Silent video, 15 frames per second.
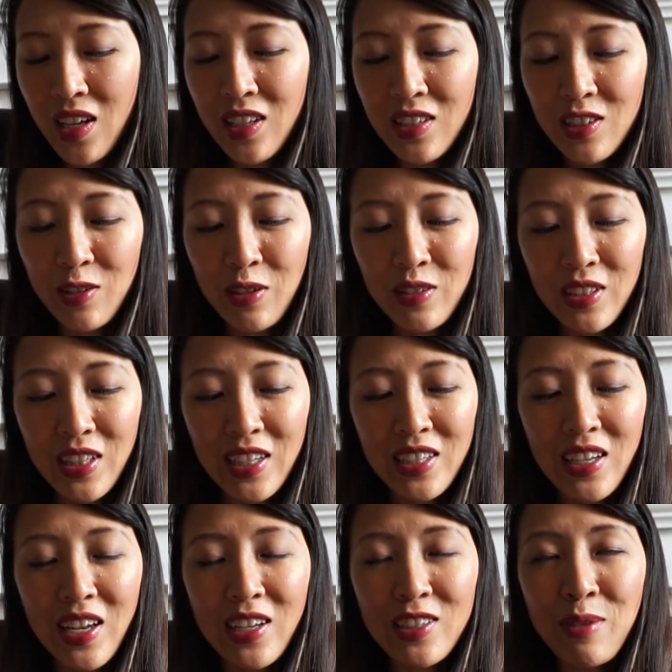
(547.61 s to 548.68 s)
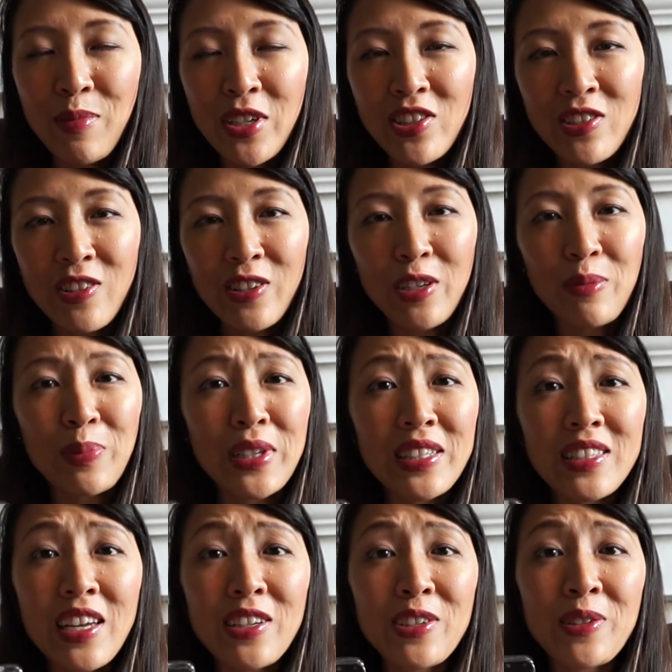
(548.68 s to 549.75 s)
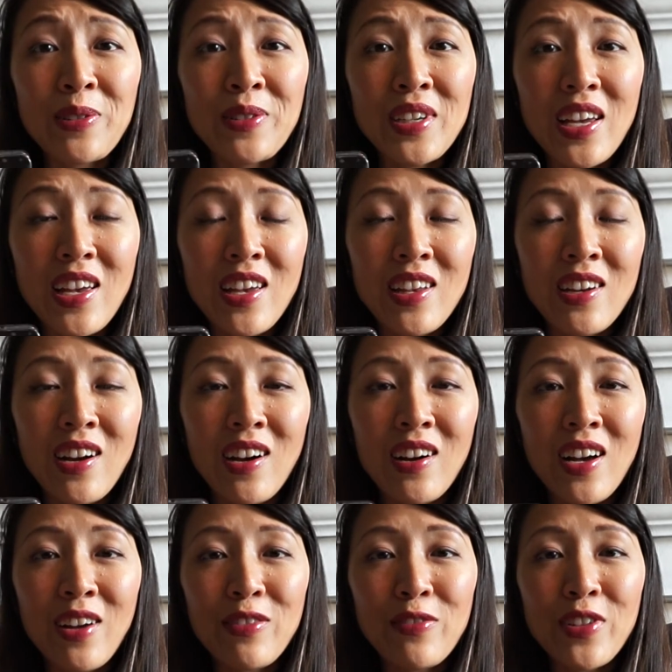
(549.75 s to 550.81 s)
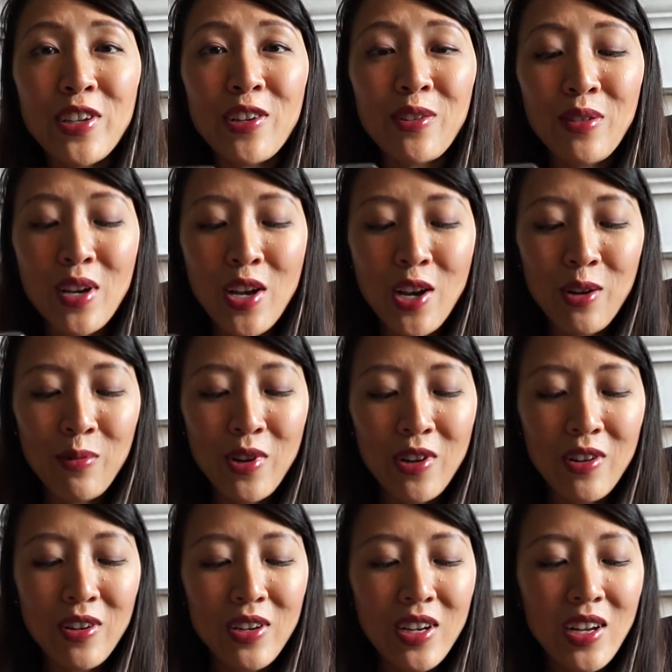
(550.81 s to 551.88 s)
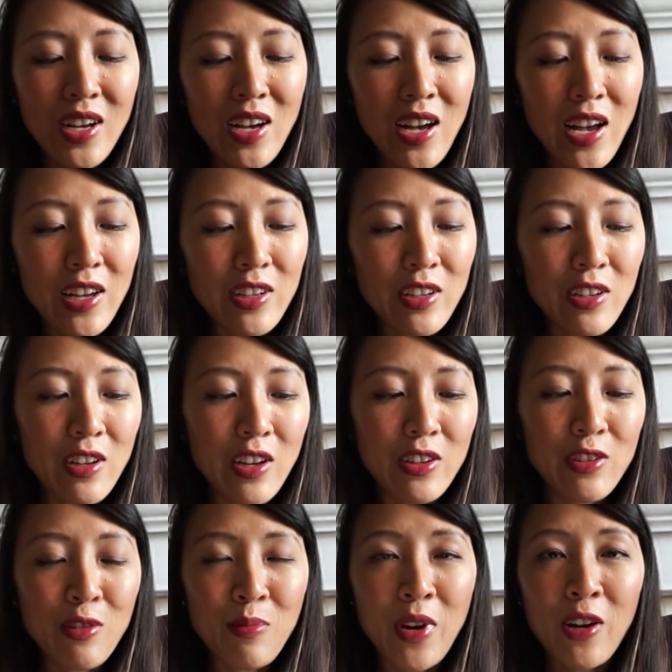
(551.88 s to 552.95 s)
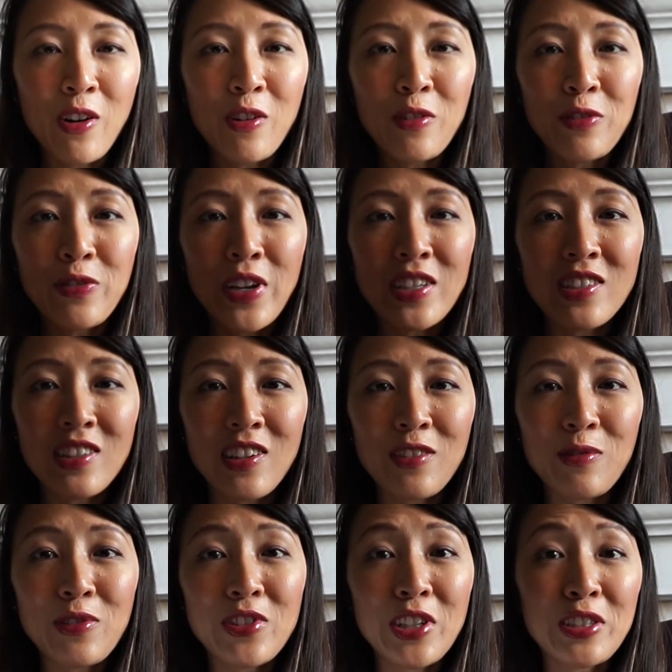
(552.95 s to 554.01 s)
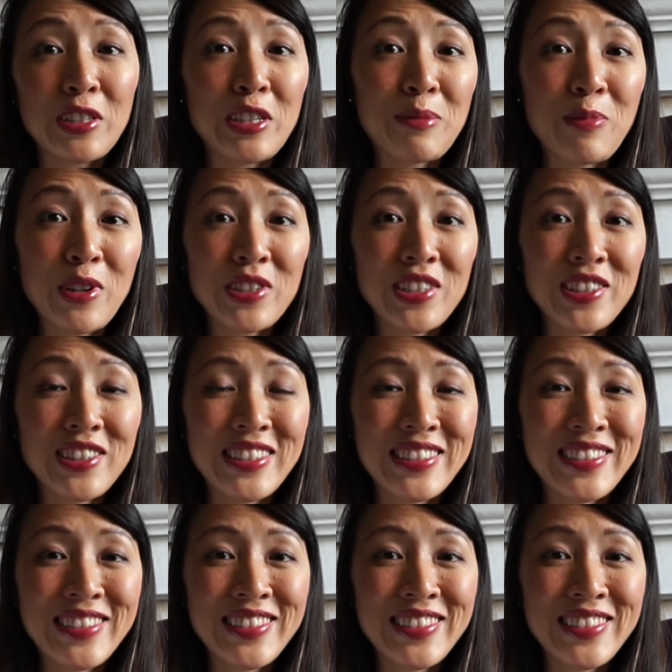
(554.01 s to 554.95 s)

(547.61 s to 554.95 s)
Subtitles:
So, like as I mentioned earlier, please stay tuned, and I'll have a video where I do my whole face look with just these brushes.